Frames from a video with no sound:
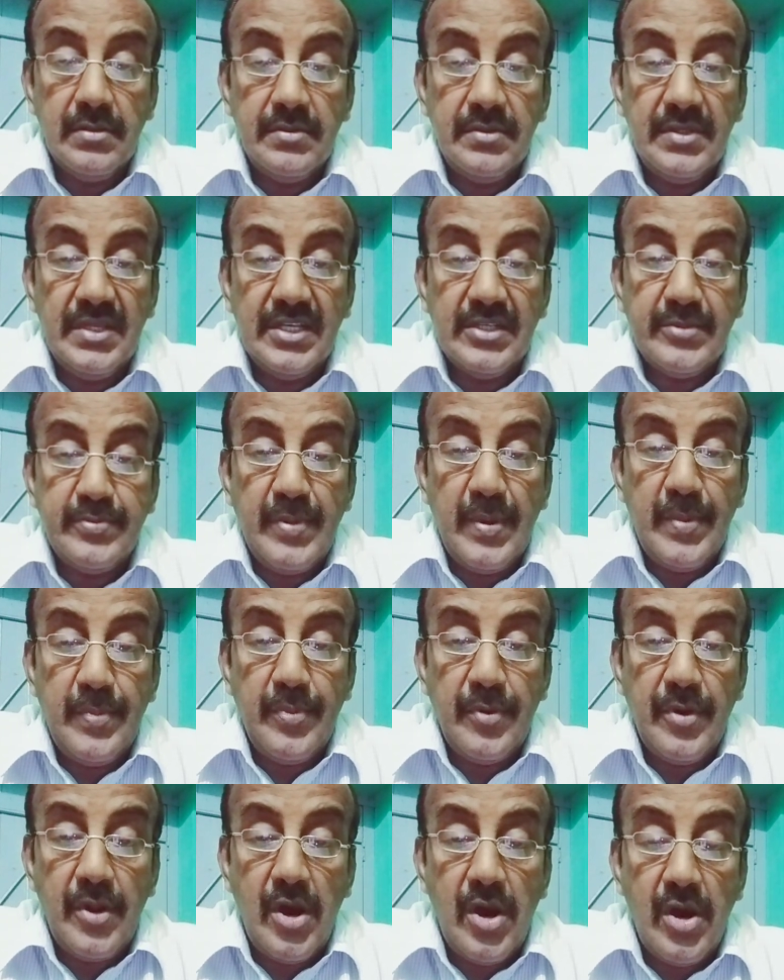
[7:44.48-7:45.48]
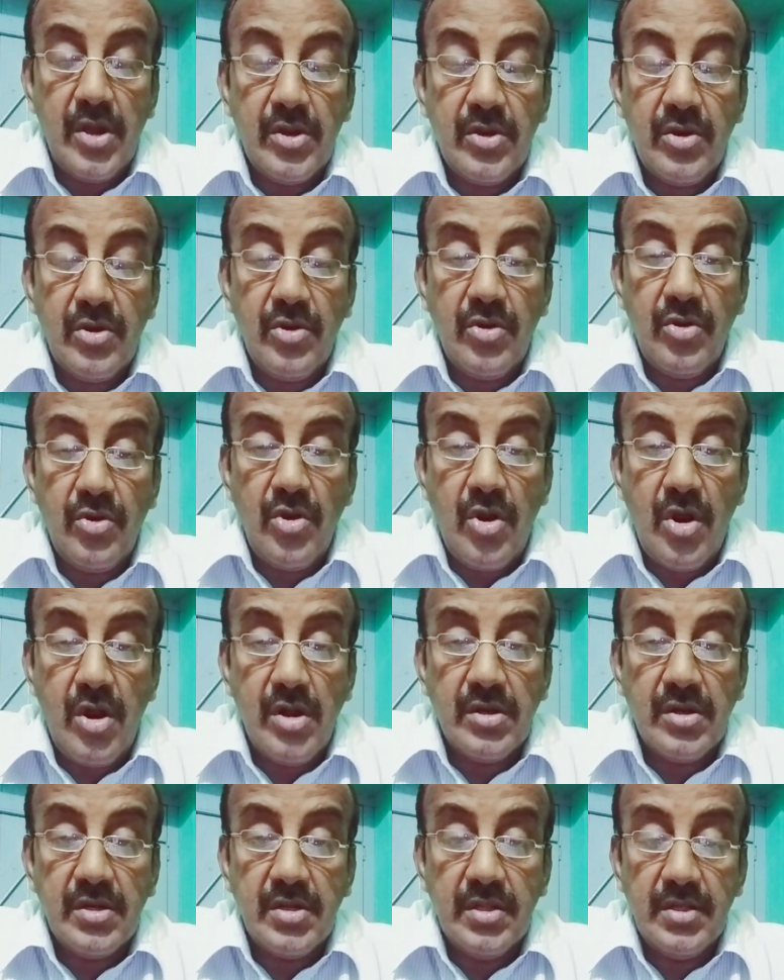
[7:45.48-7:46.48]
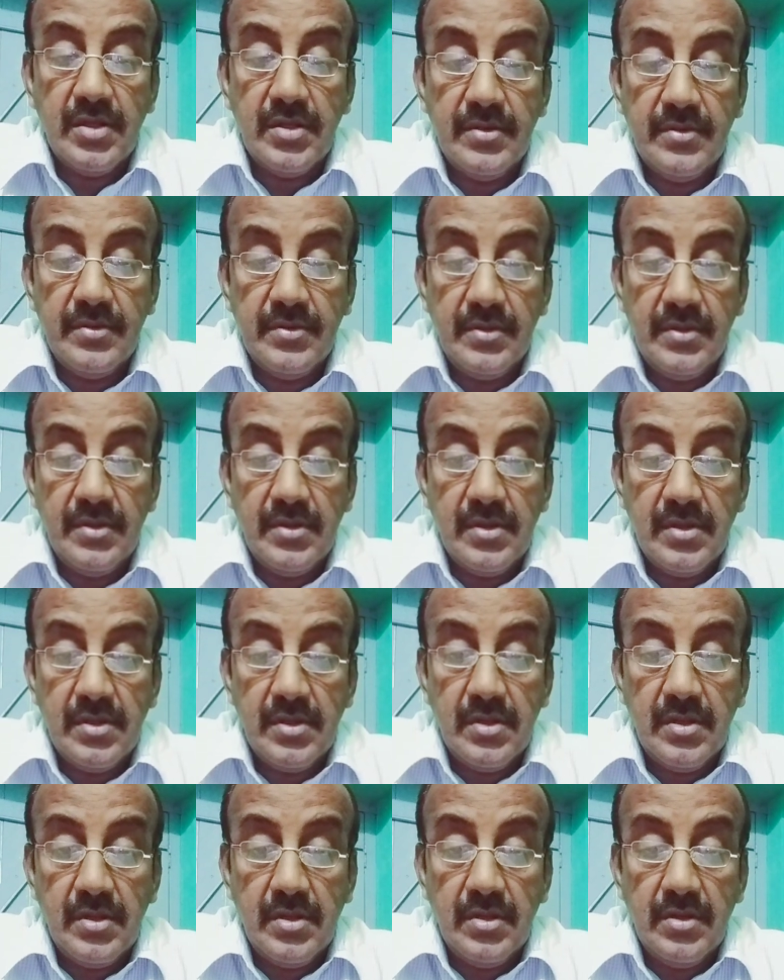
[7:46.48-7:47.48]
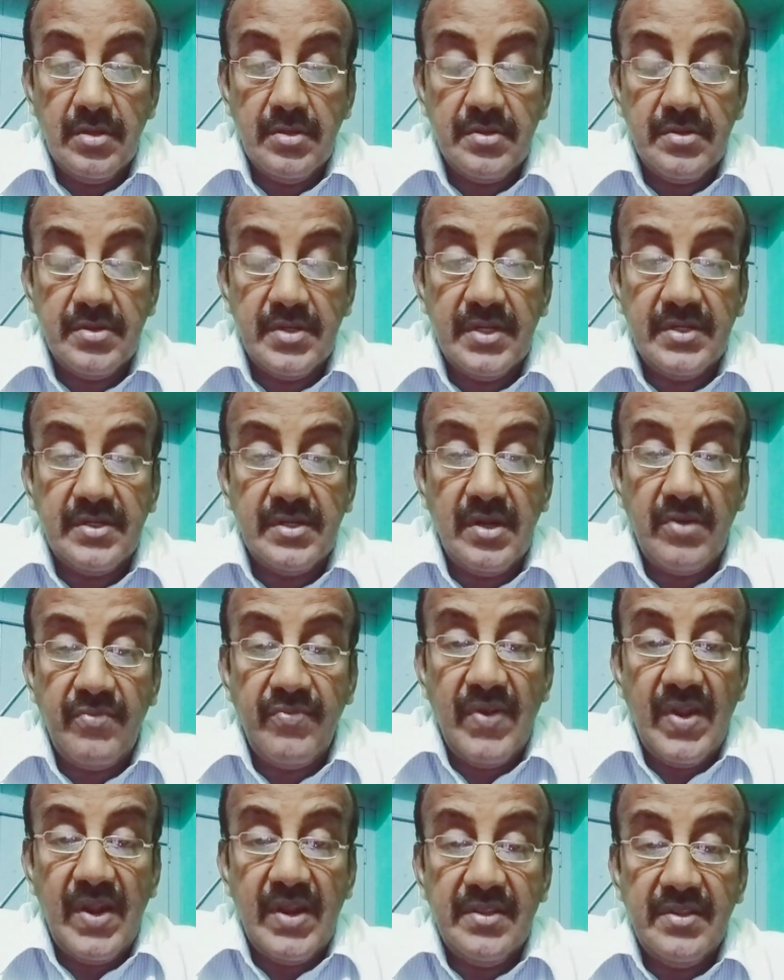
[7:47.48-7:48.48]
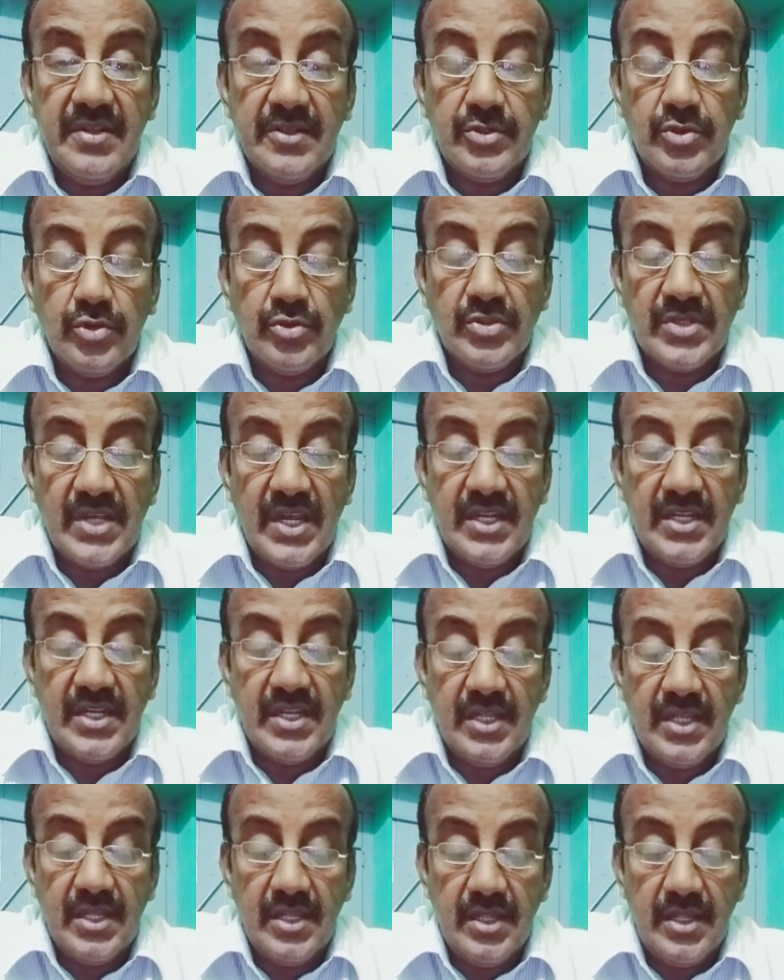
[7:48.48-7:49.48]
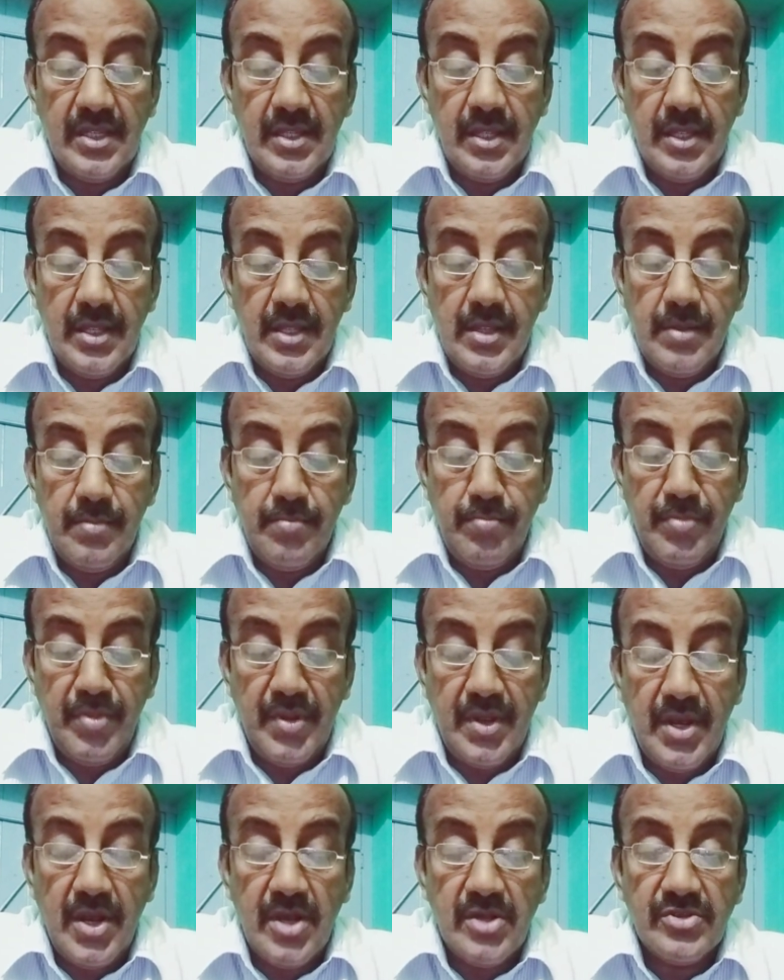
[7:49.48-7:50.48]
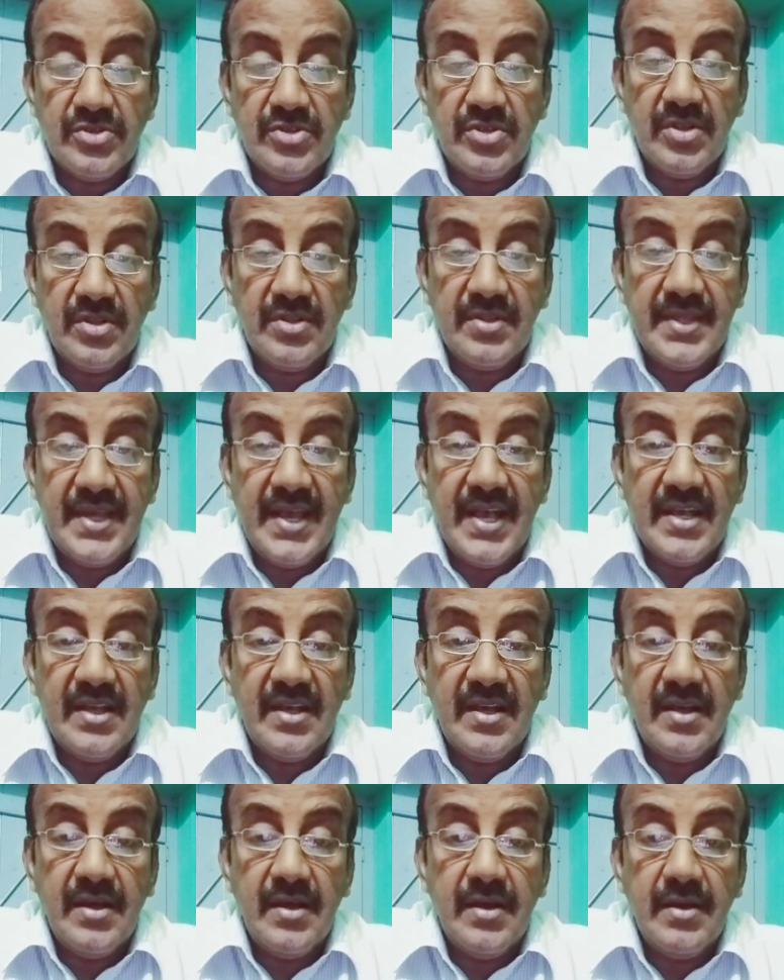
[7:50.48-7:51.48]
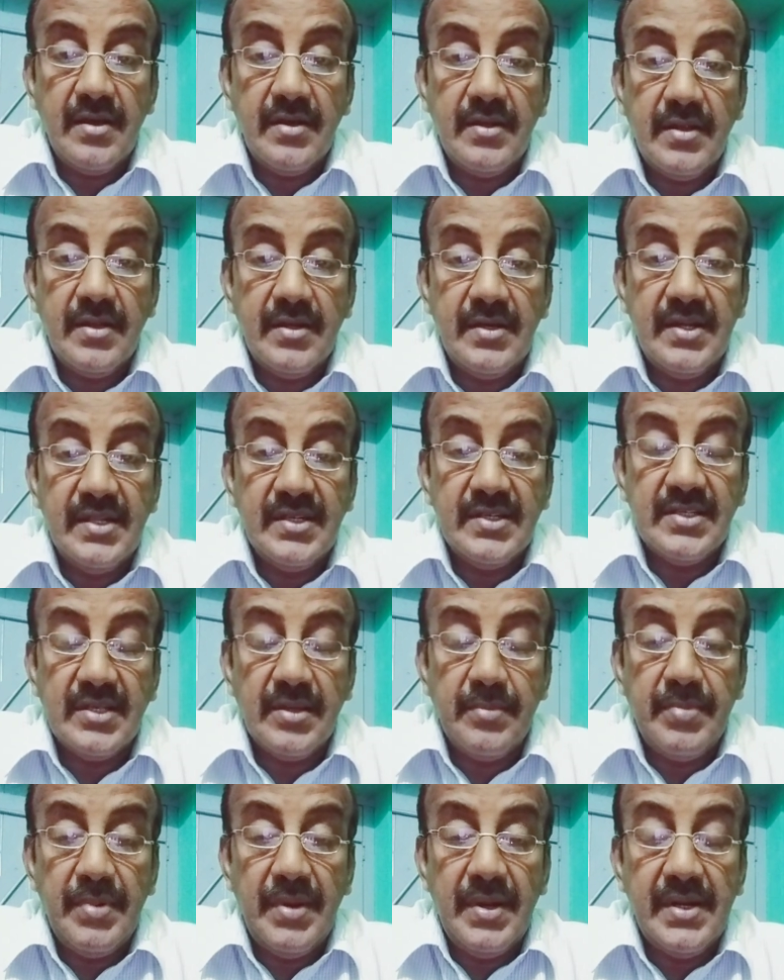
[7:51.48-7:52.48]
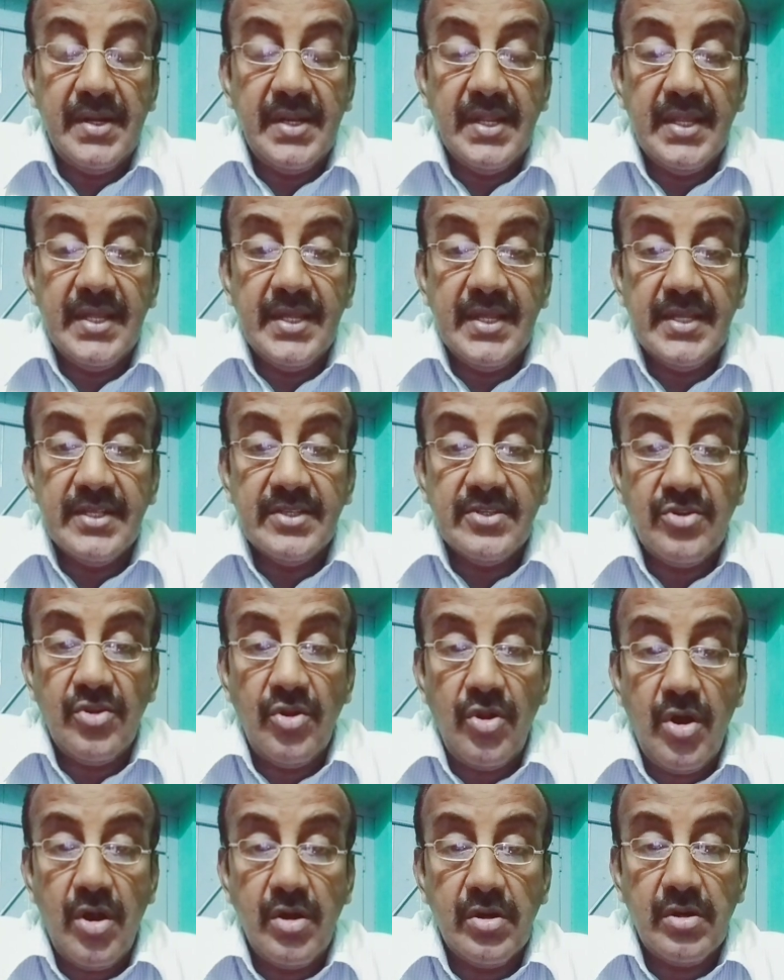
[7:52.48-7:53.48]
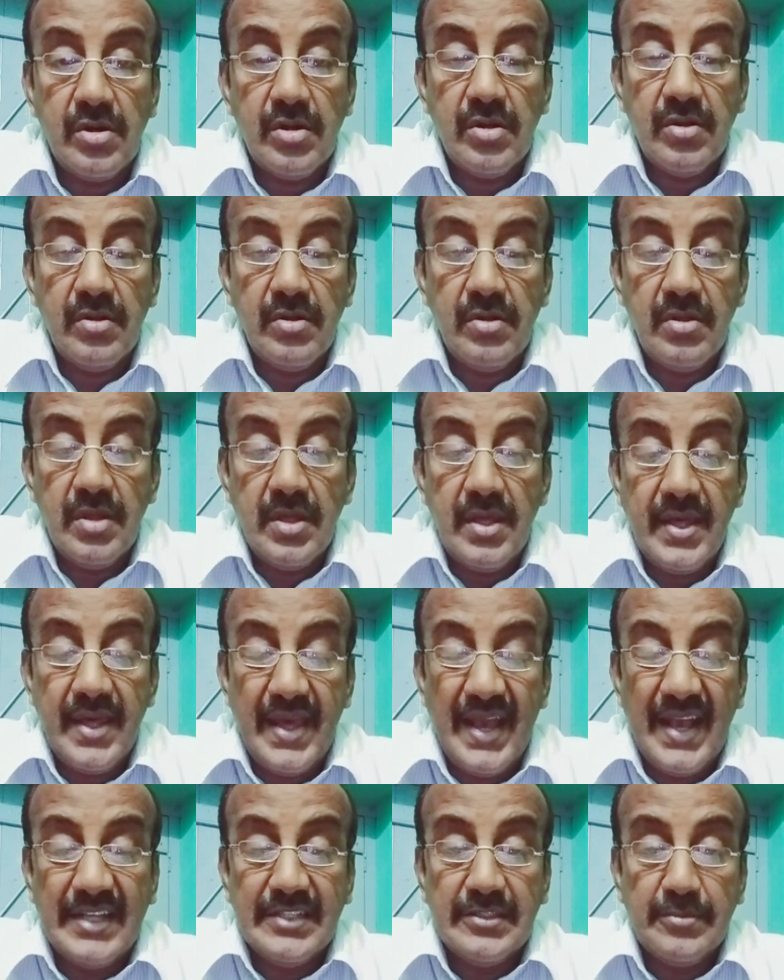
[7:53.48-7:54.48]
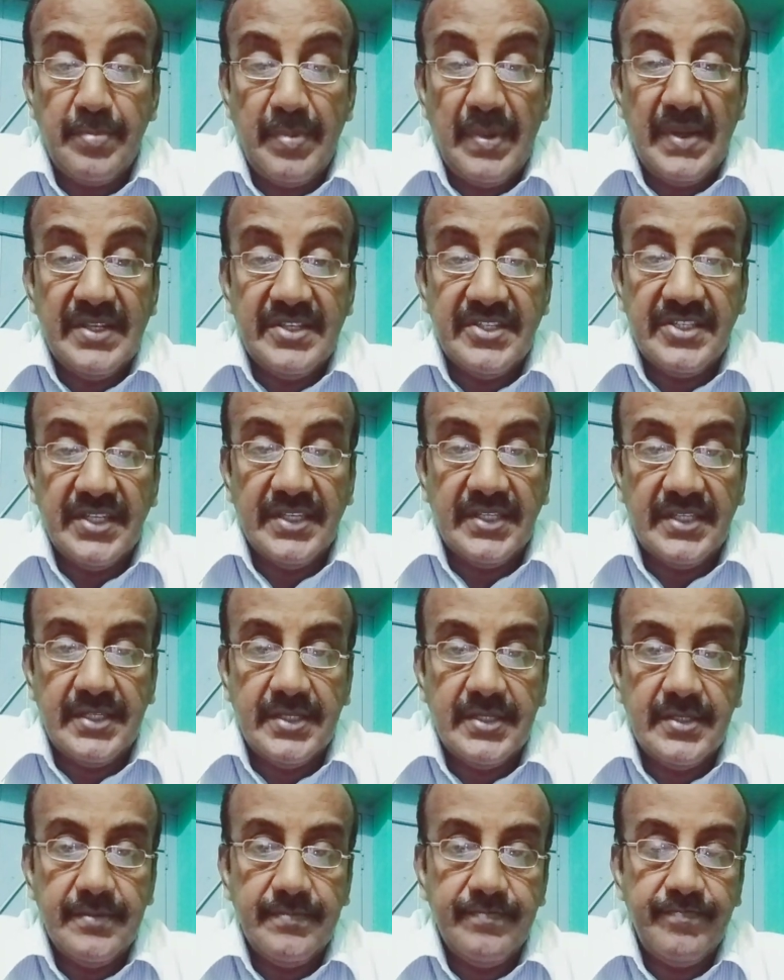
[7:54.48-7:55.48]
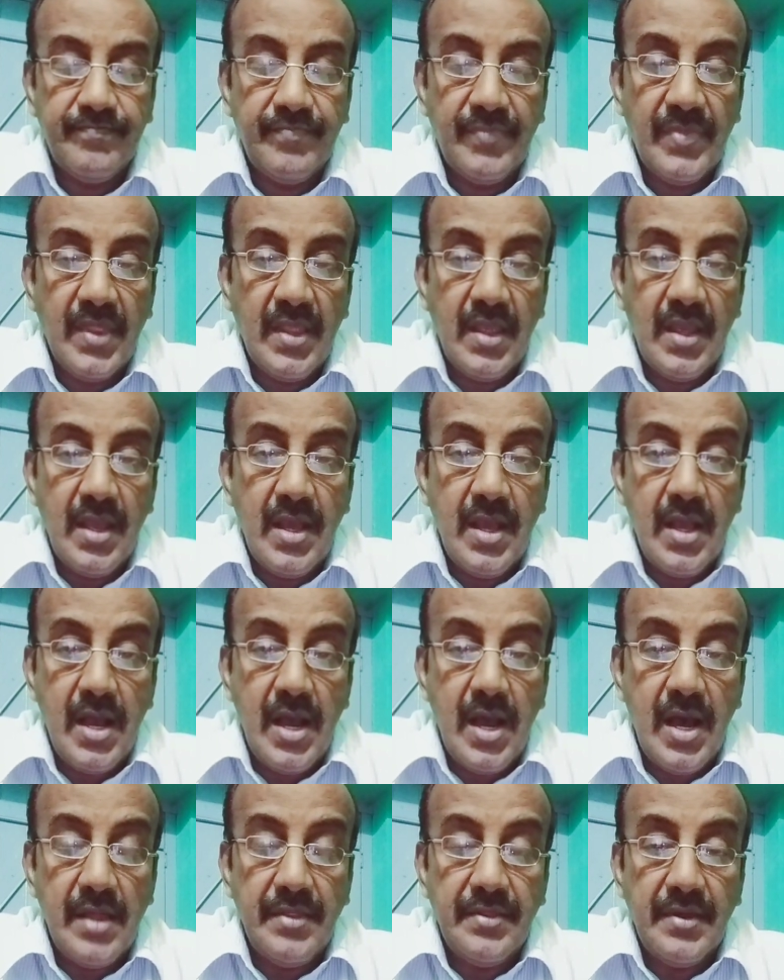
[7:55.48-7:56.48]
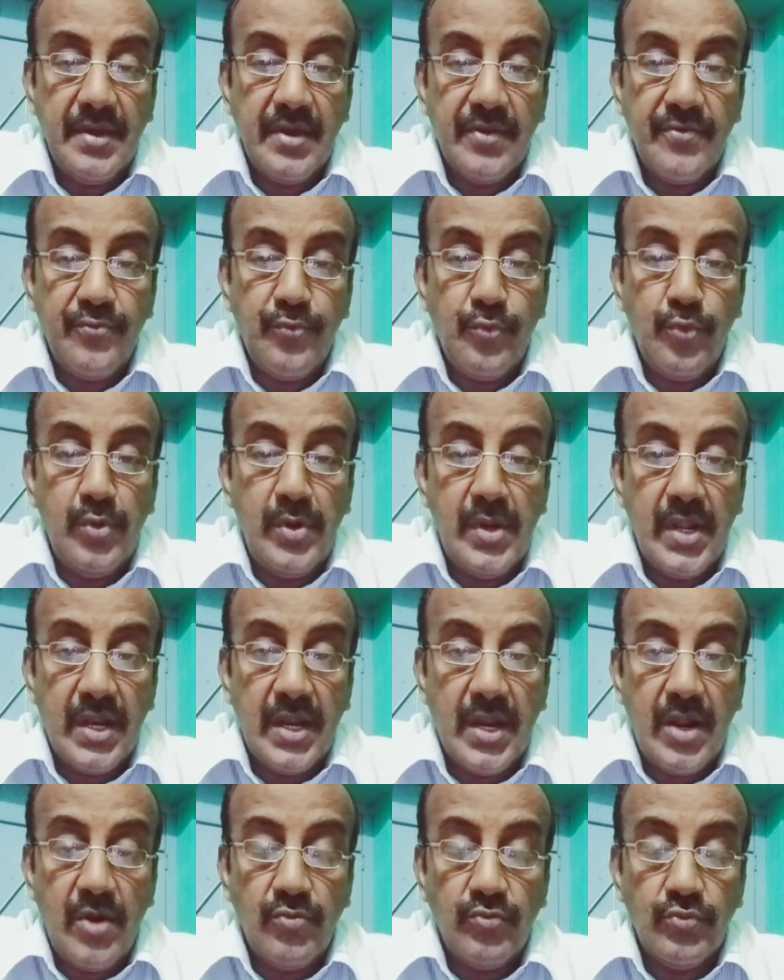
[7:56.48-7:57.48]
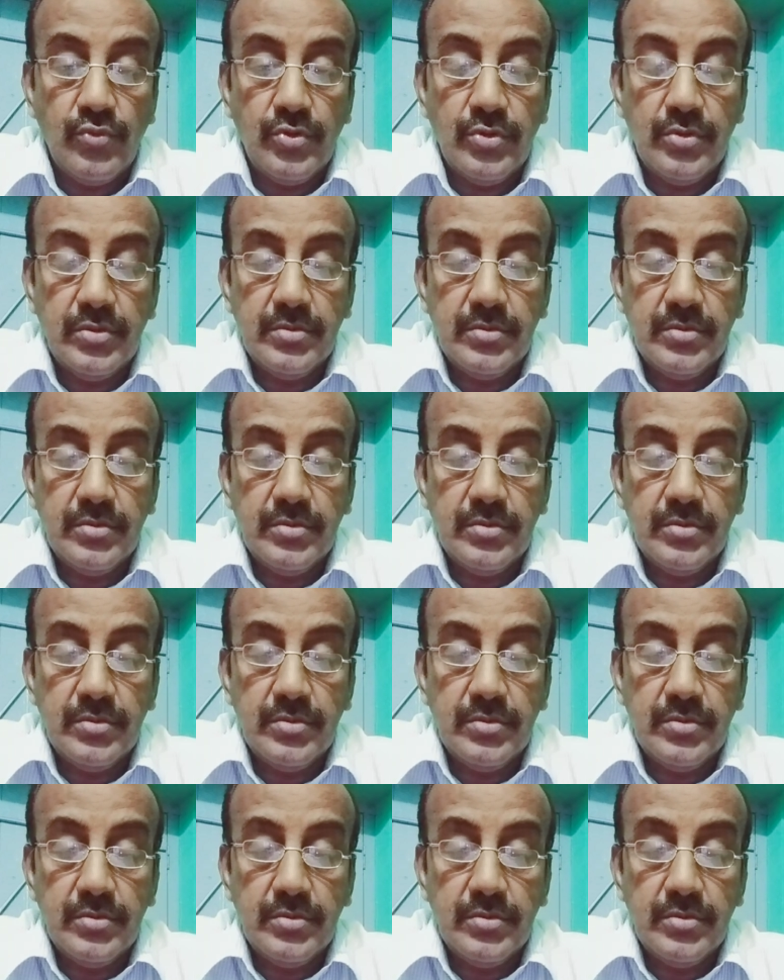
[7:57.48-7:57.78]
These people are not treated well in the society because their disability is not explicit and they are fooled around.